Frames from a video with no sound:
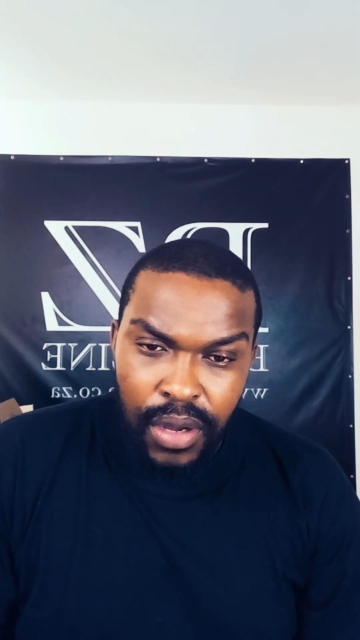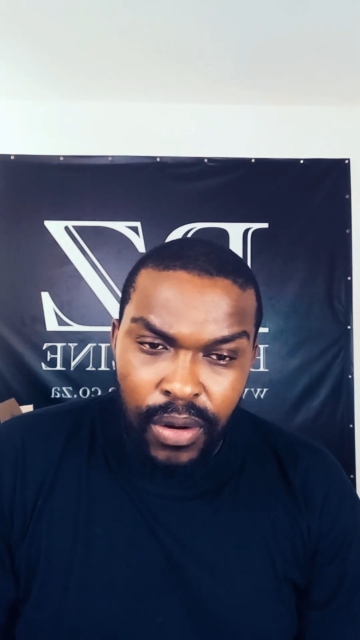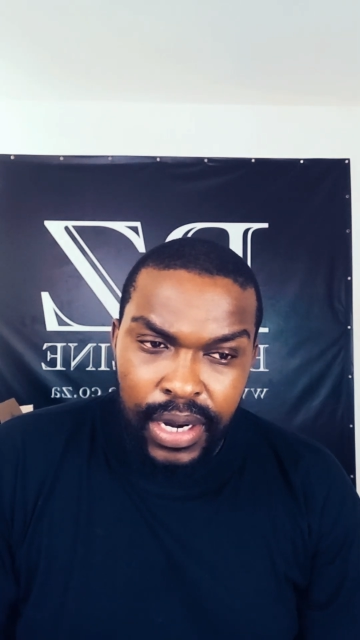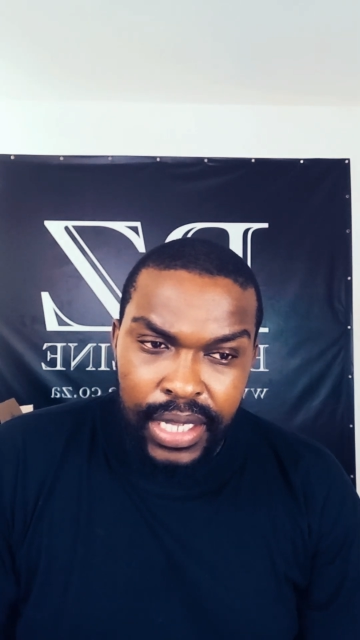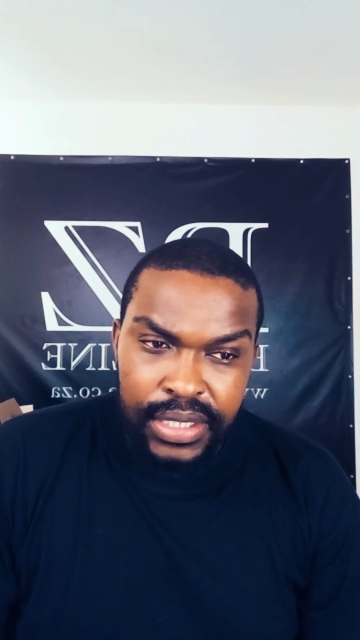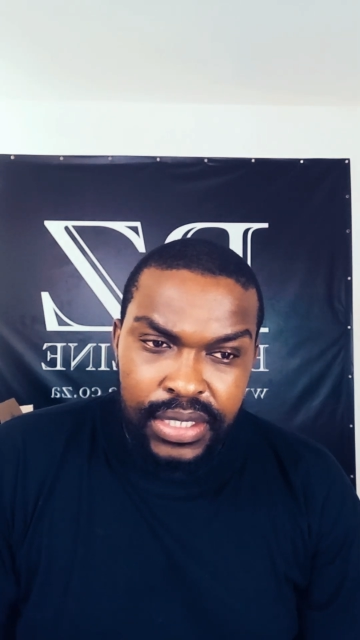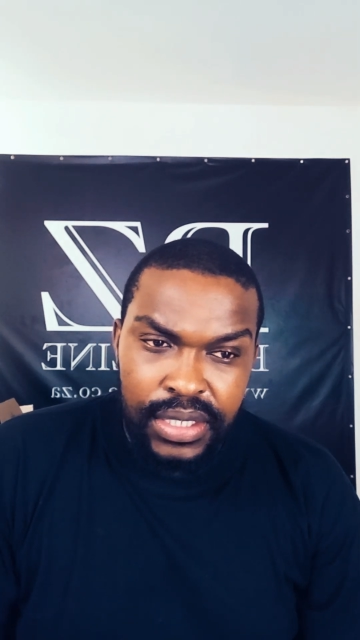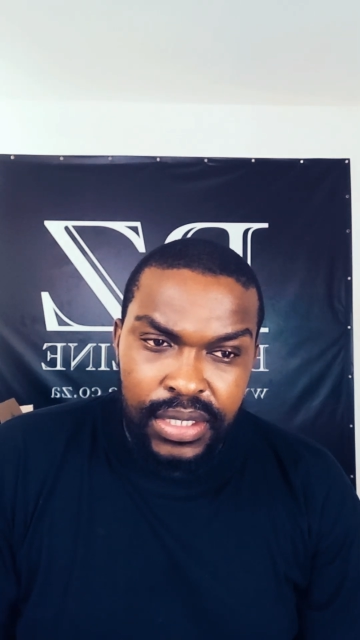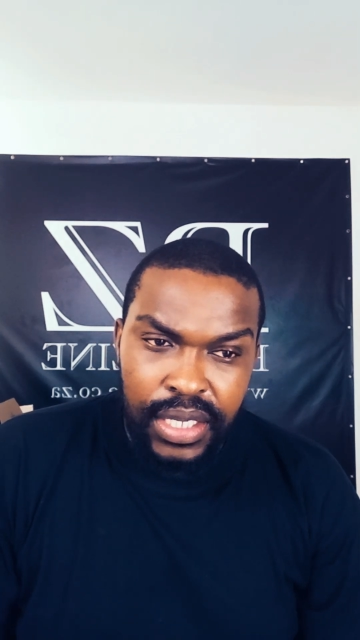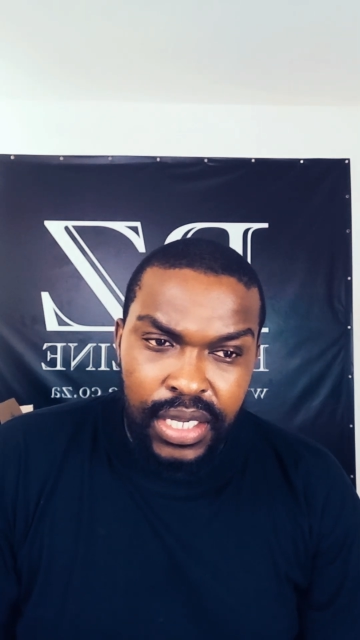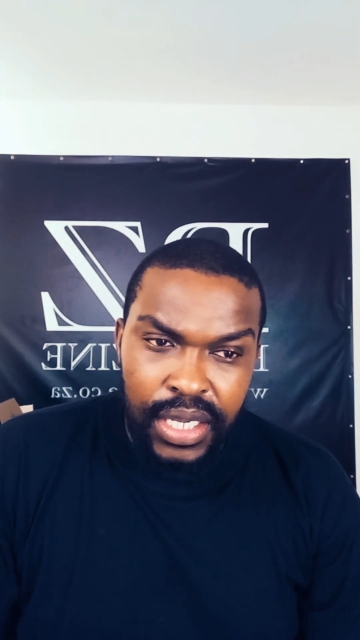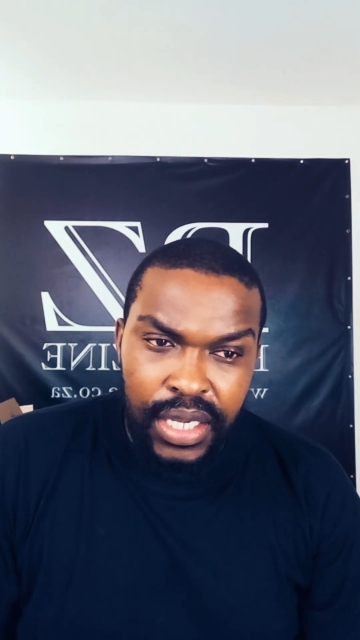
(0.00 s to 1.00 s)
All right,
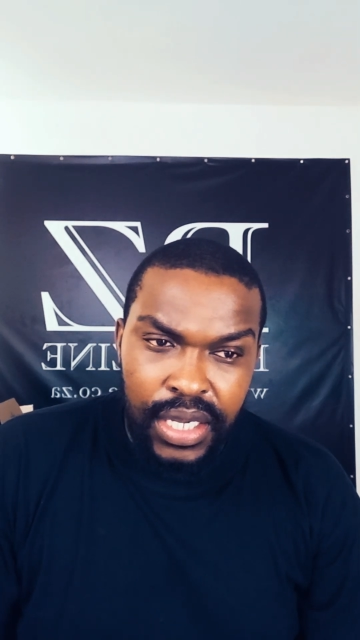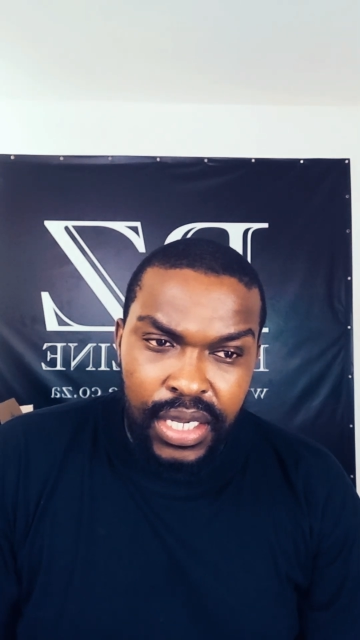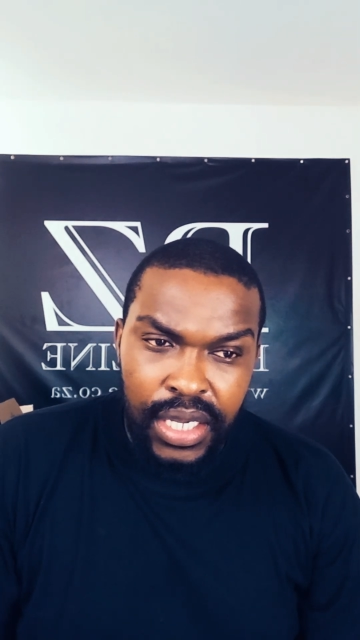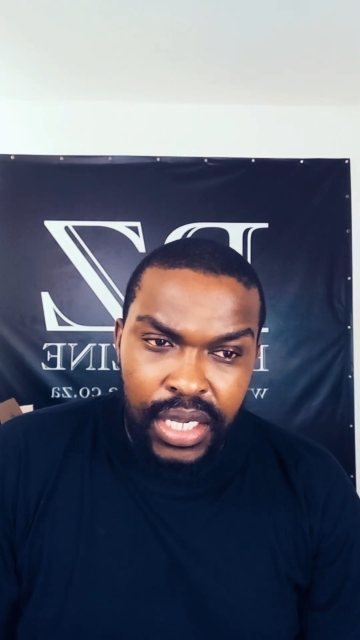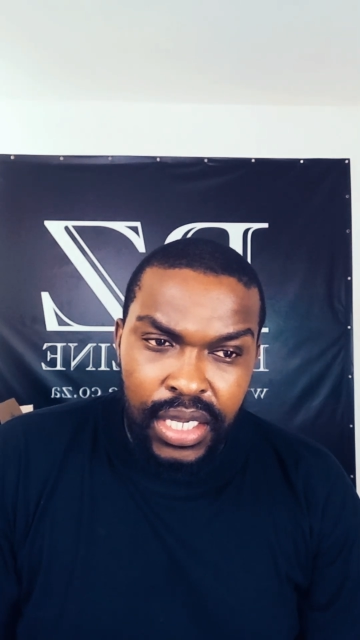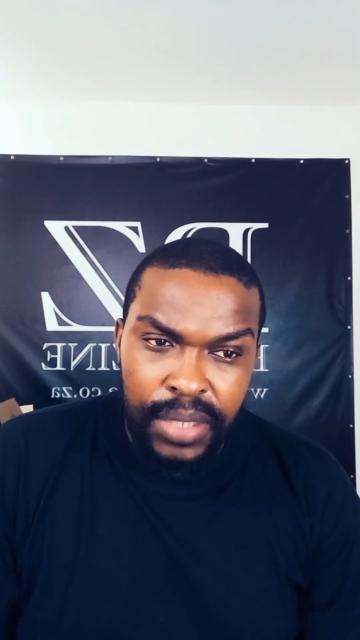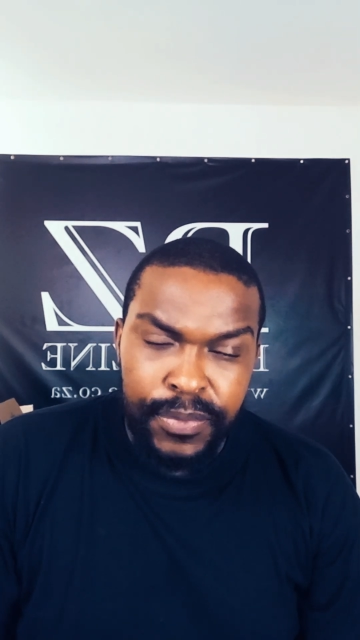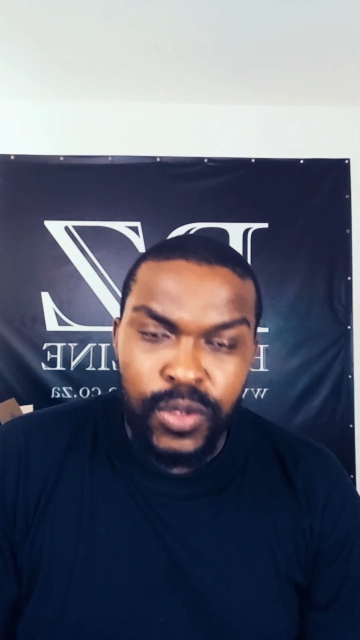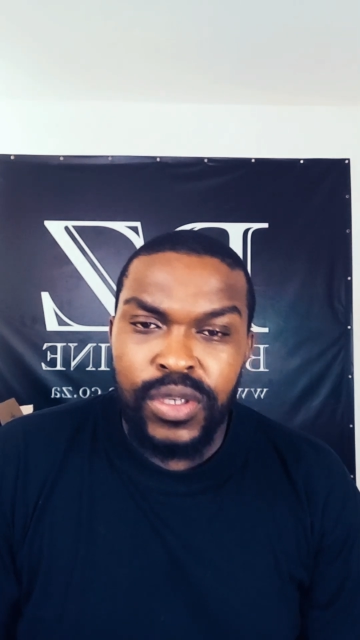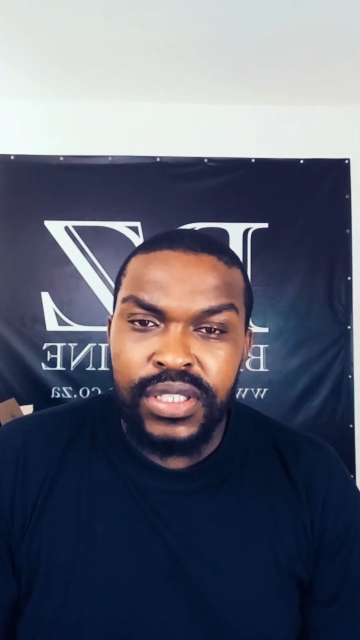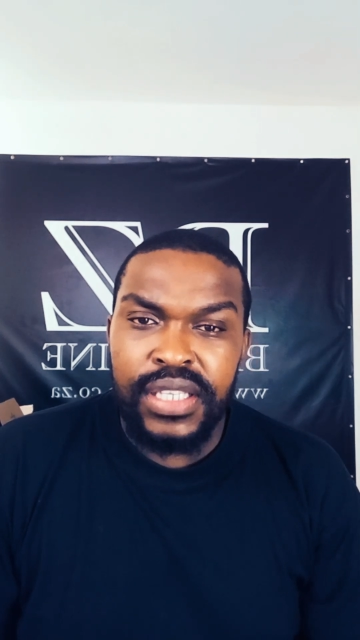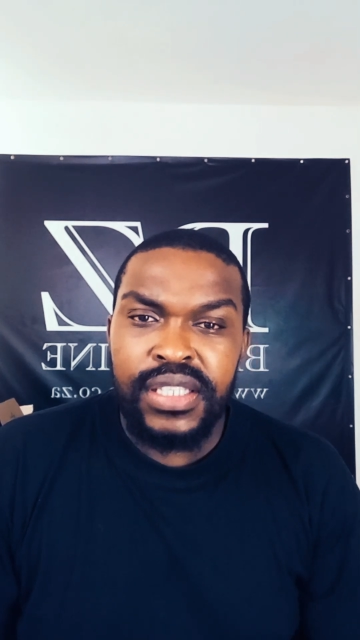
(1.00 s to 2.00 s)

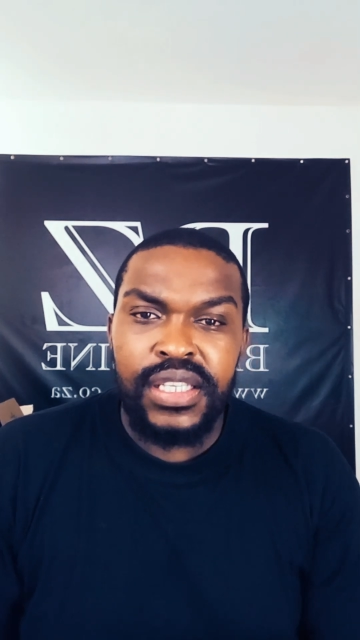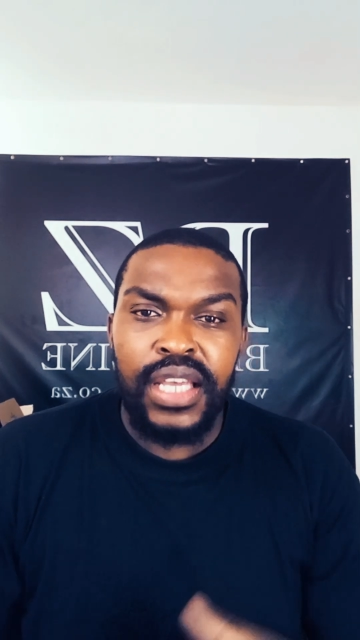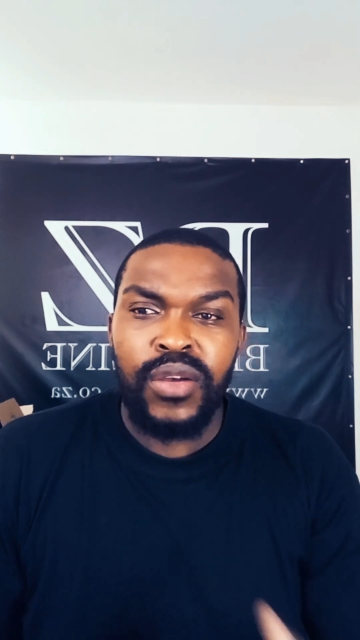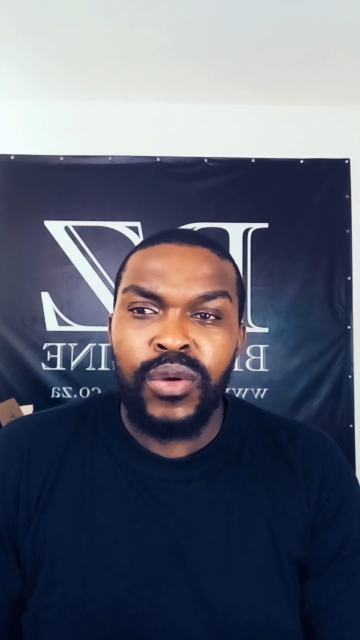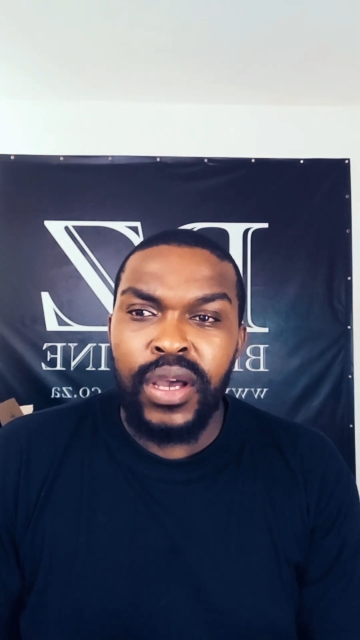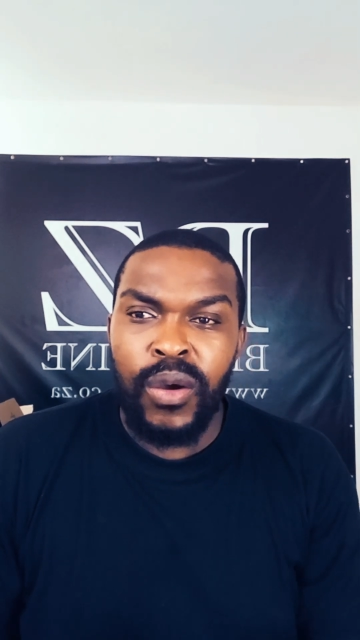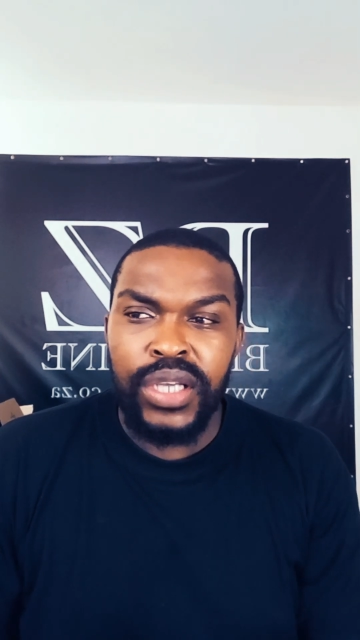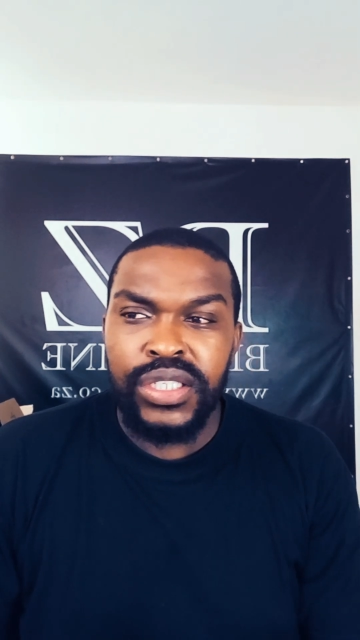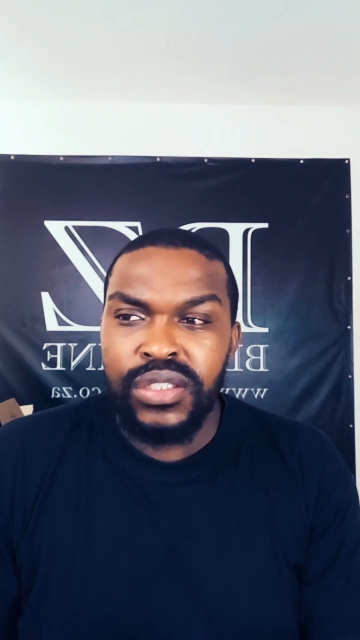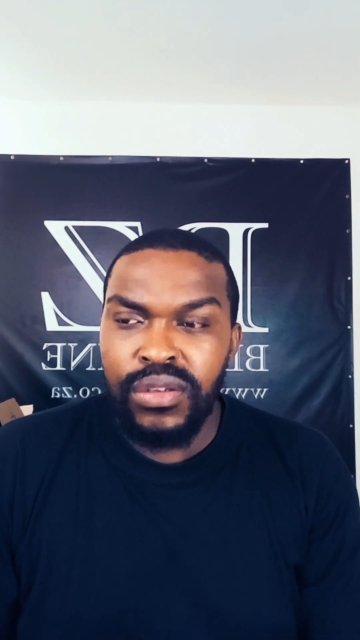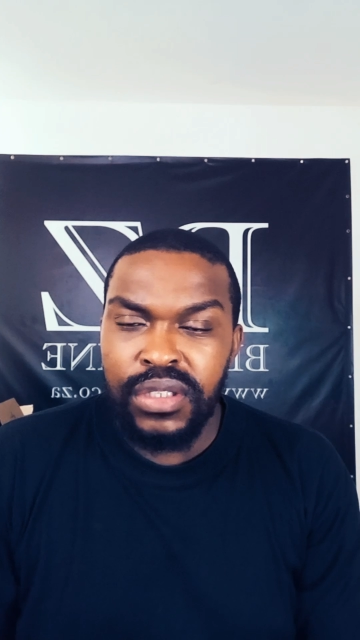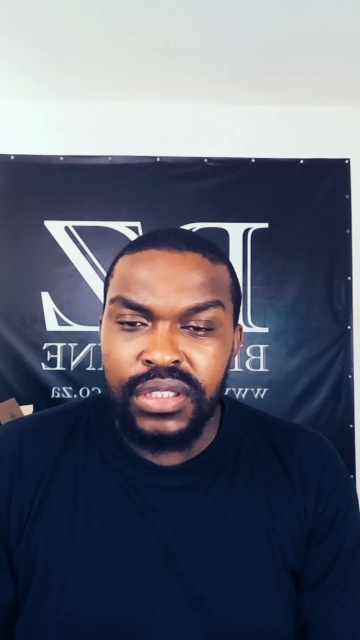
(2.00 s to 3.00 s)
because that's a
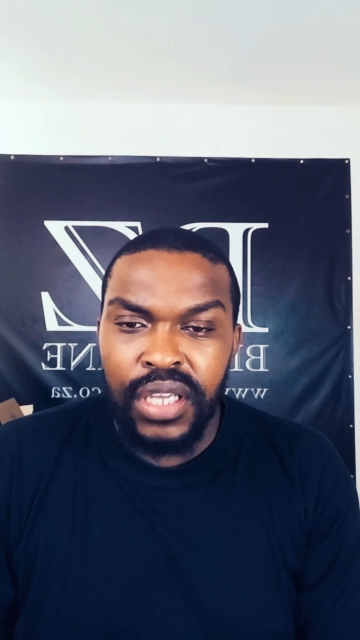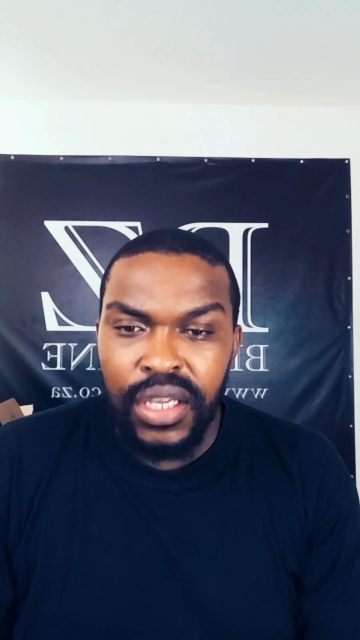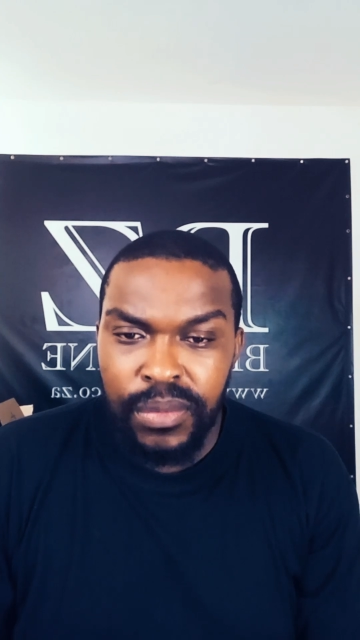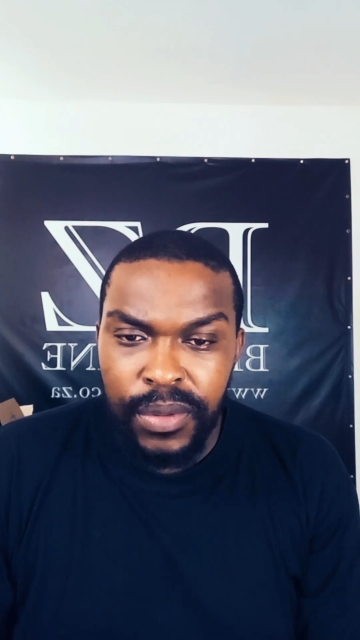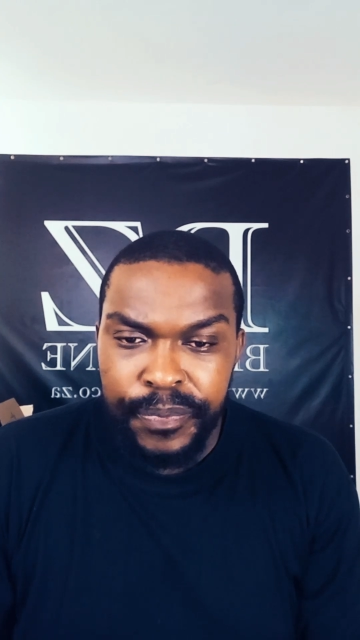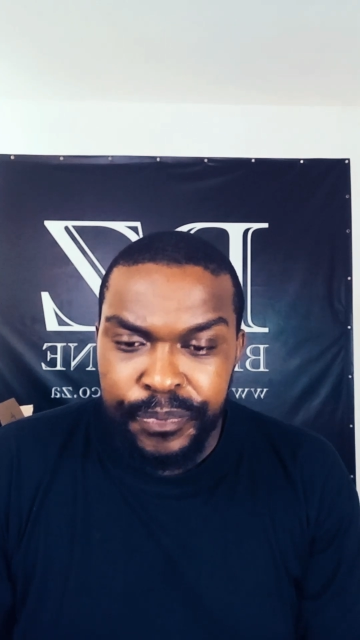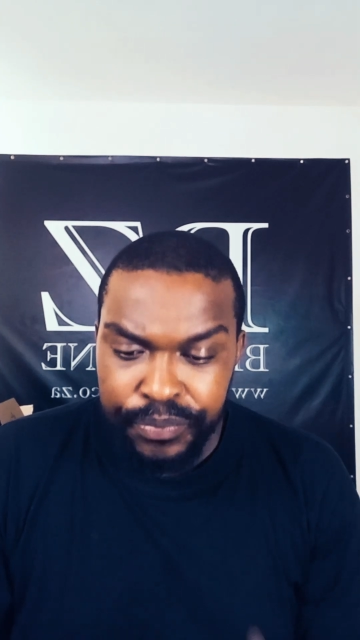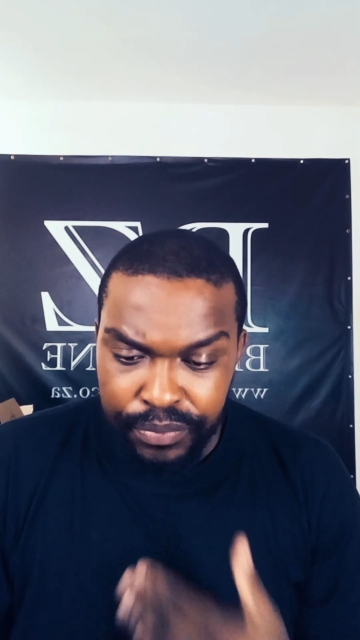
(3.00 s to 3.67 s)
question on the table.